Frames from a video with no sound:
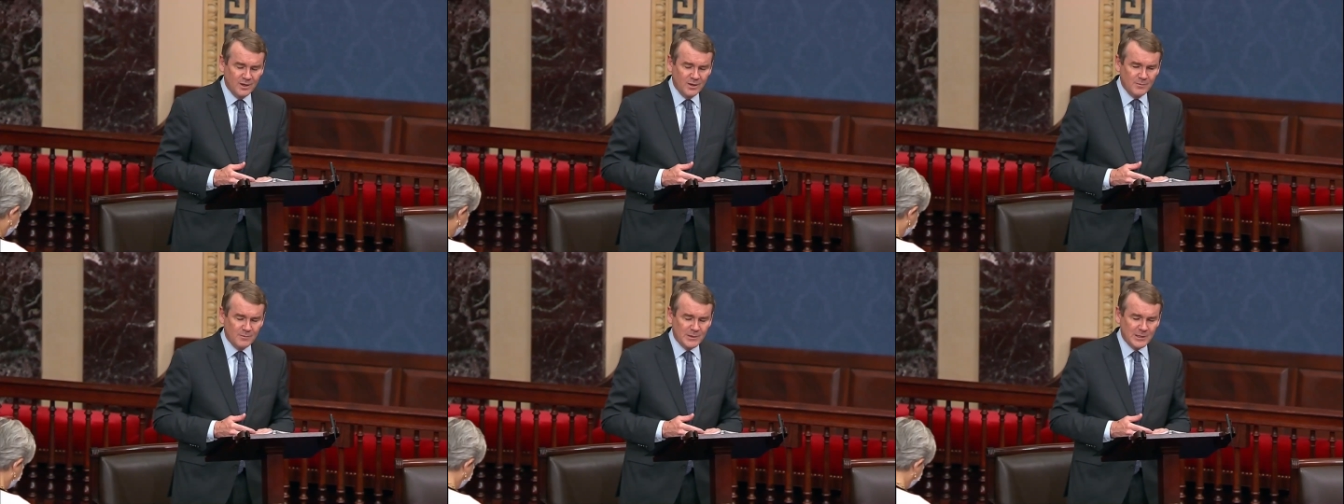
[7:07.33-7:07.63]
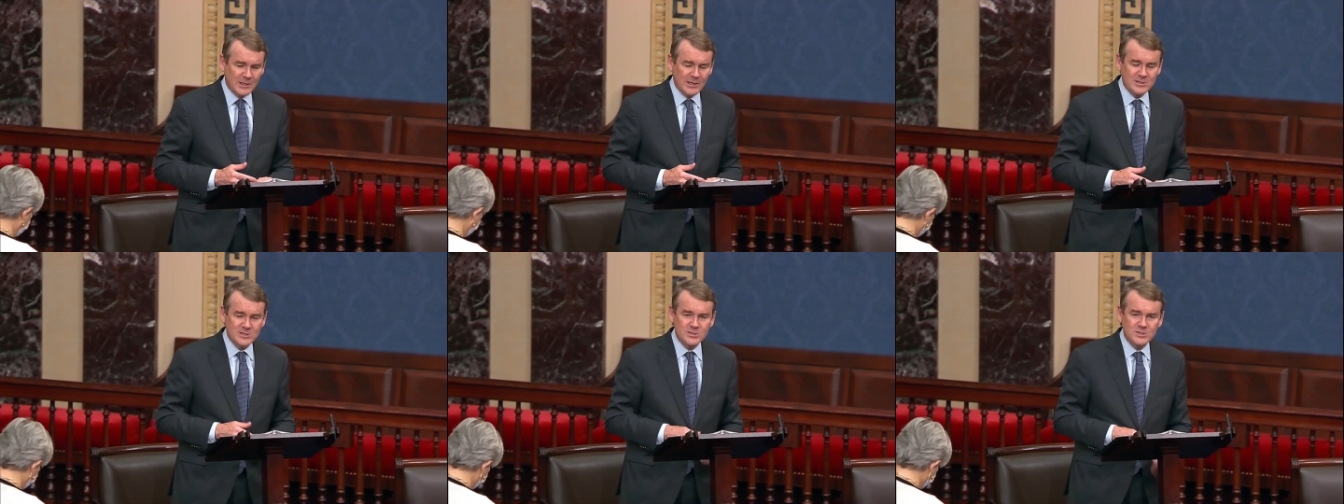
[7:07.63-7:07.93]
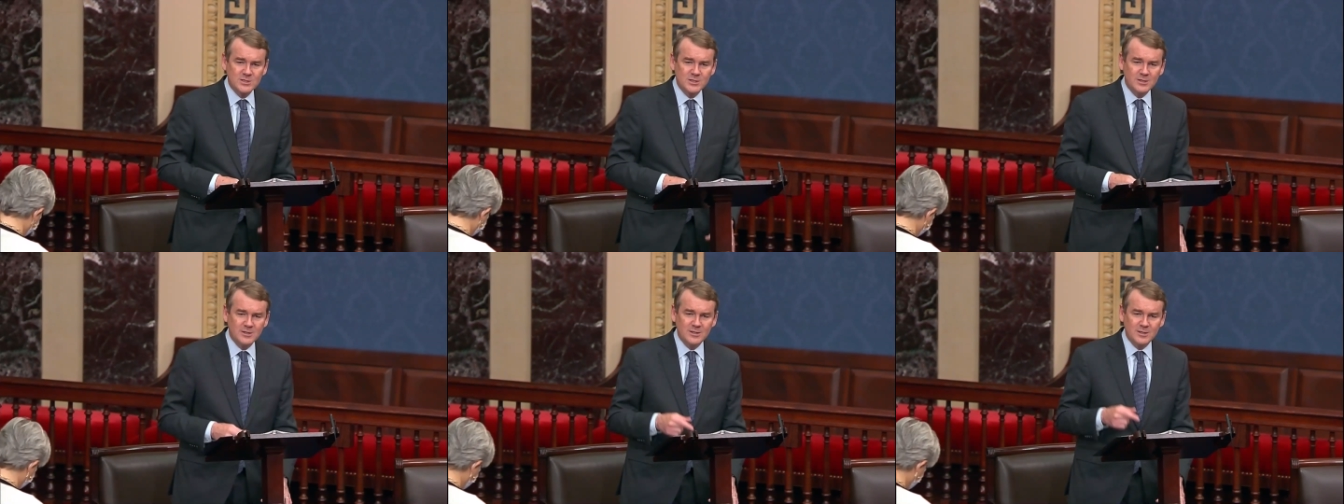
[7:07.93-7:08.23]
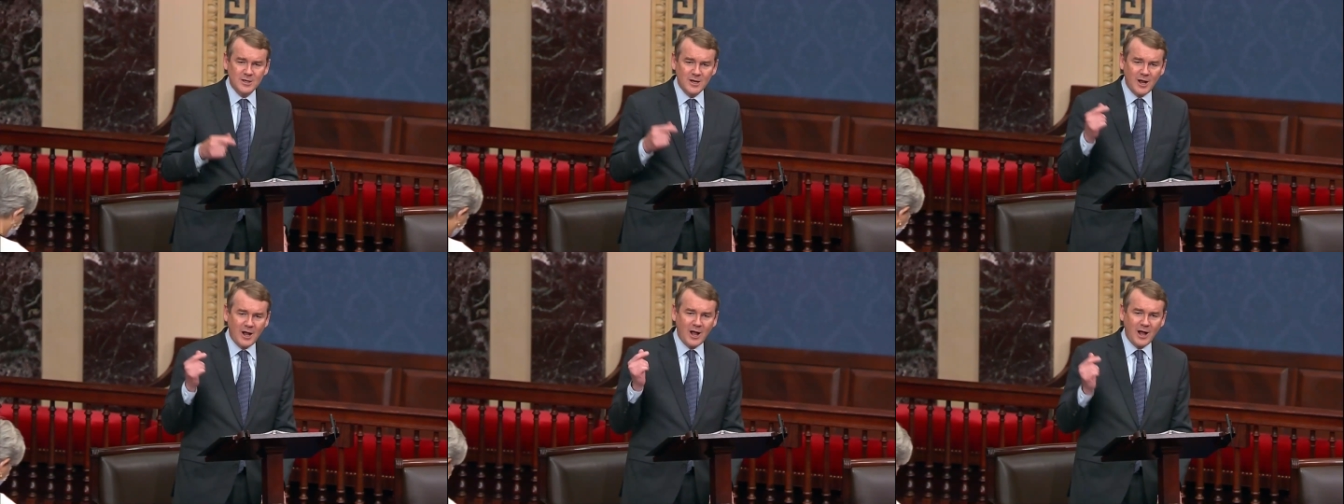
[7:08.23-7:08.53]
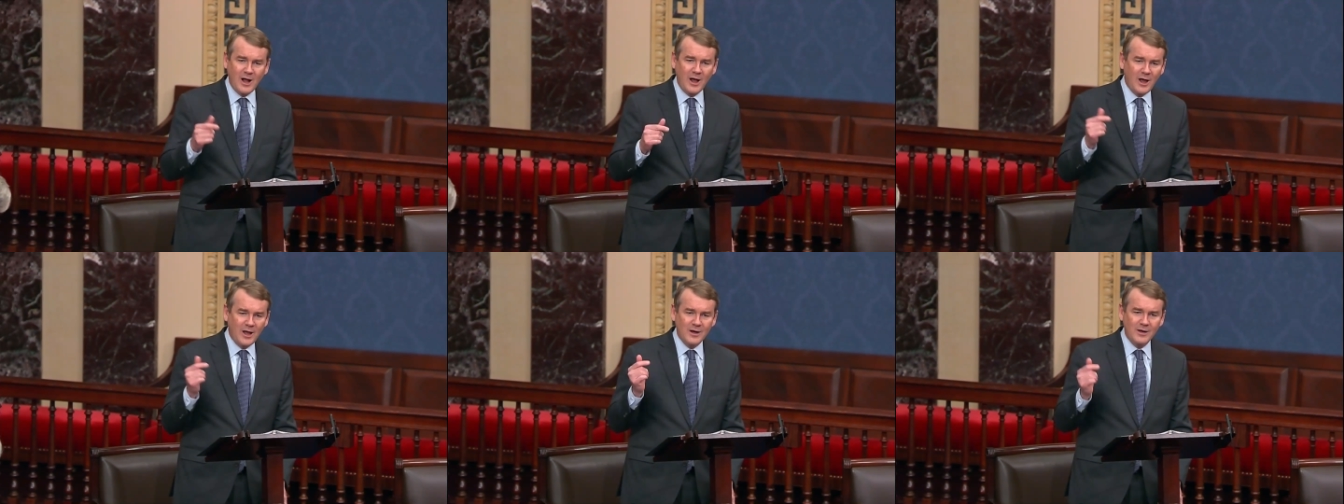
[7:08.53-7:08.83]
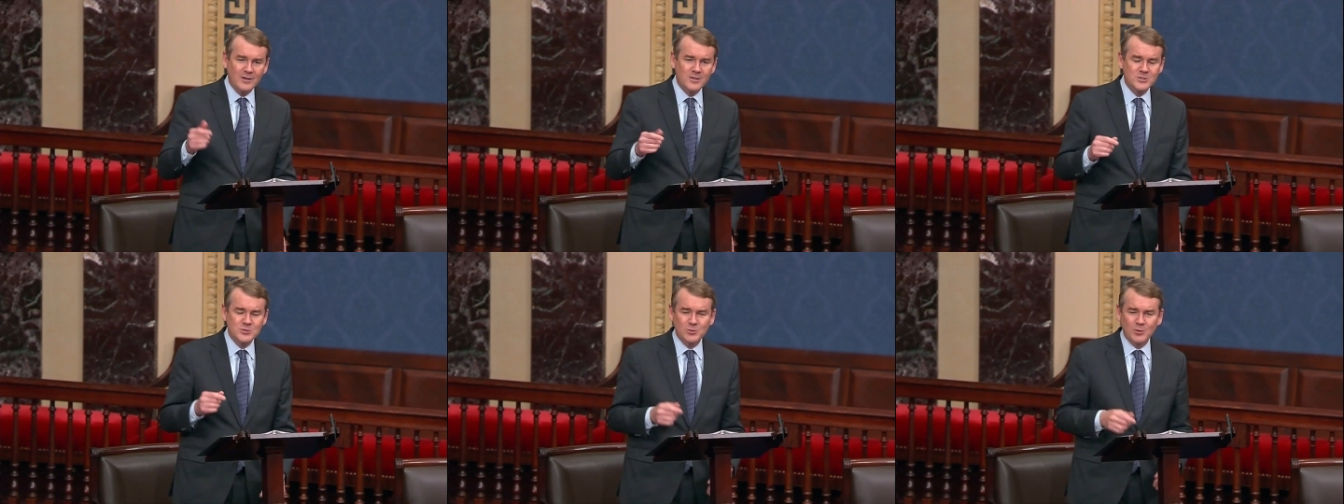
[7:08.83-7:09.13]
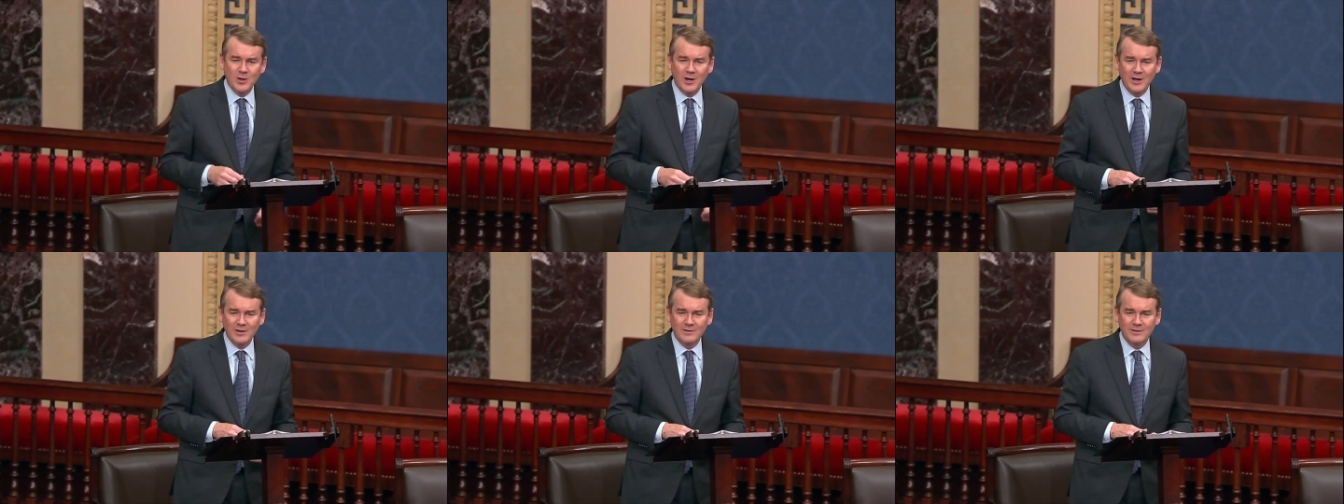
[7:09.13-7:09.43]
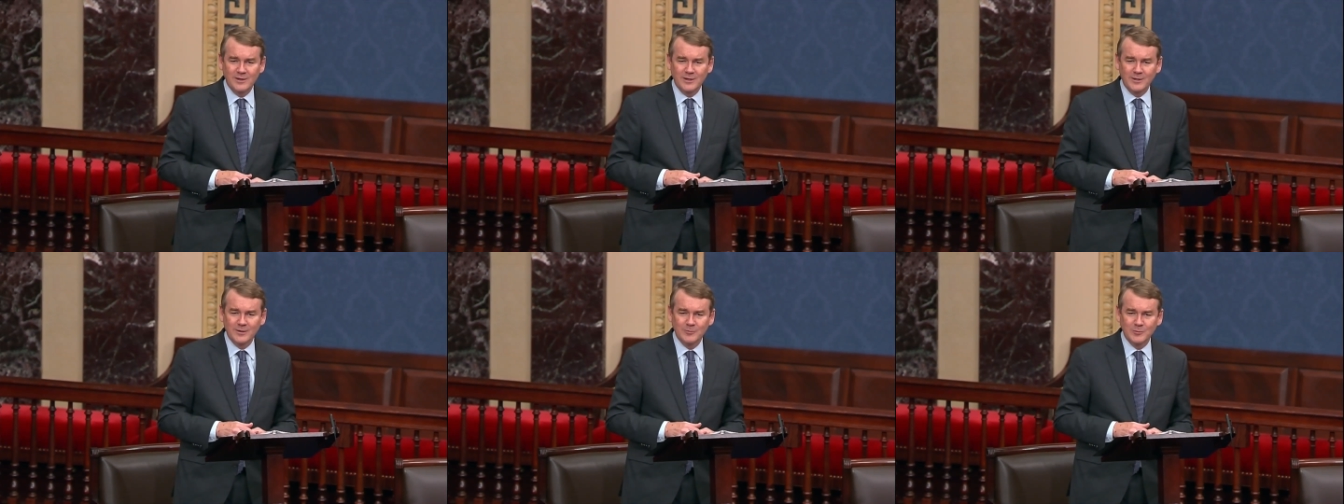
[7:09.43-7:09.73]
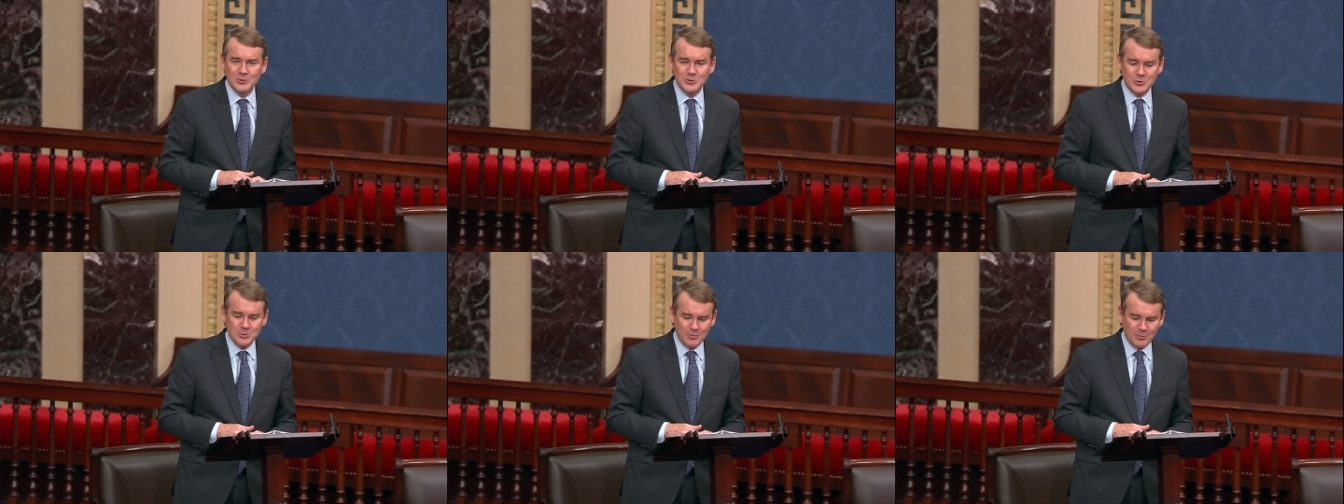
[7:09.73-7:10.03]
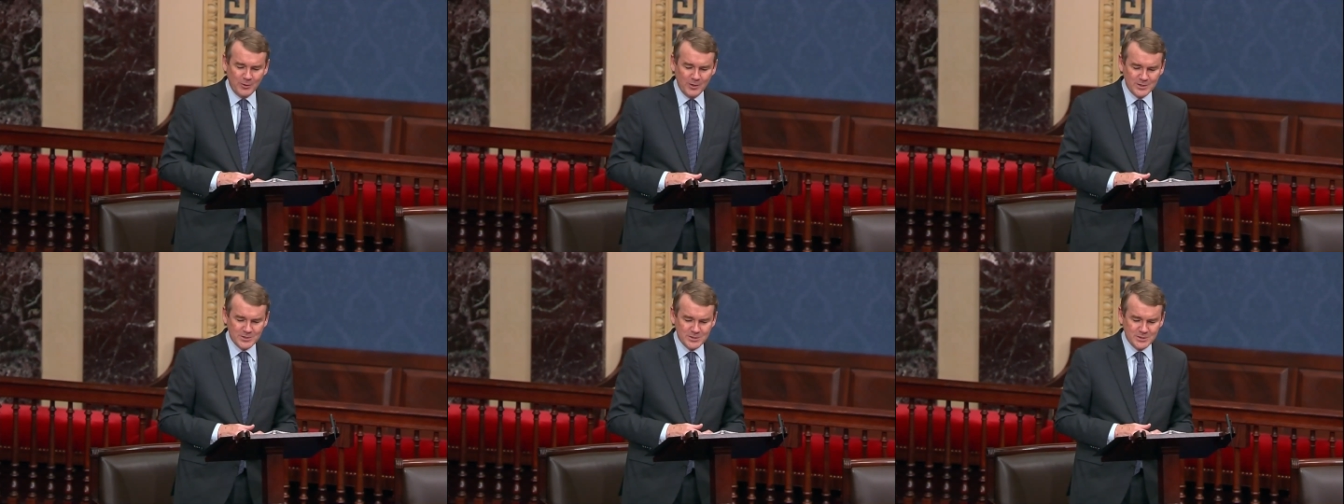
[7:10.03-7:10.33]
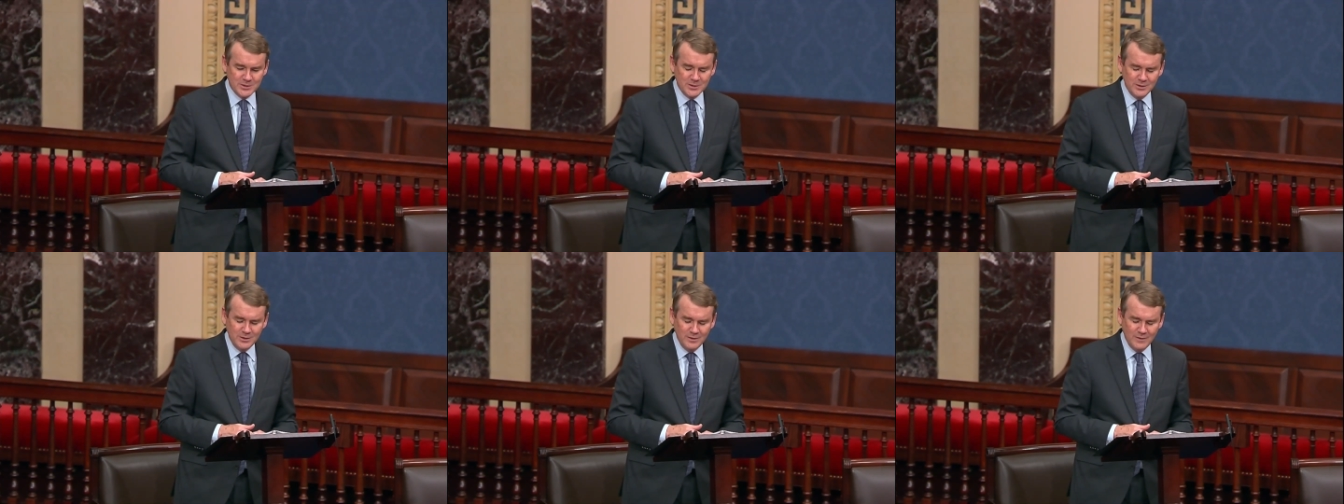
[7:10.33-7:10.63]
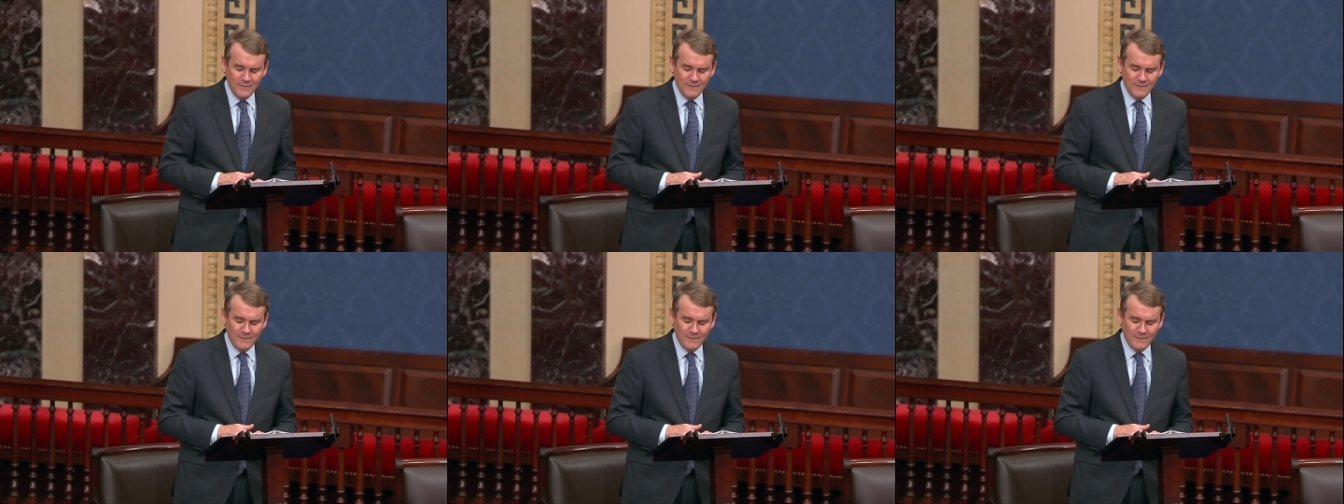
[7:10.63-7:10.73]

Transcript: Because here's what I think, Mr. President.